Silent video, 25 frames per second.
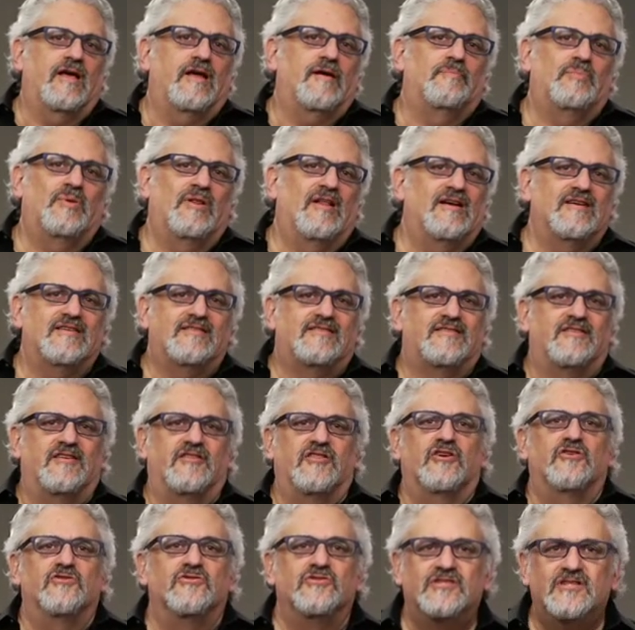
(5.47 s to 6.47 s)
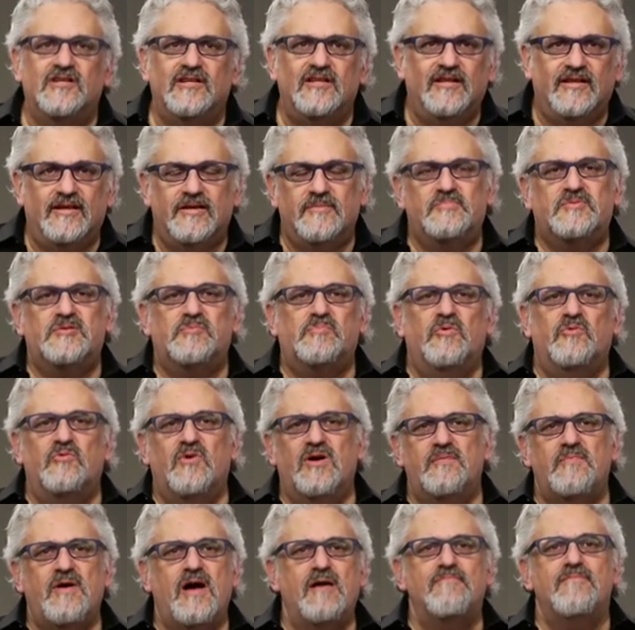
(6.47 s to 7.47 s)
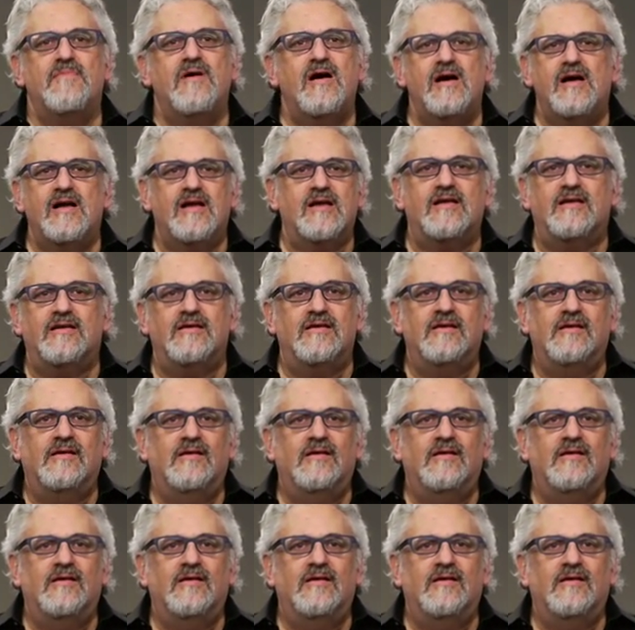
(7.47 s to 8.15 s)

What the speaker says: that applies to those clips, but what about mine?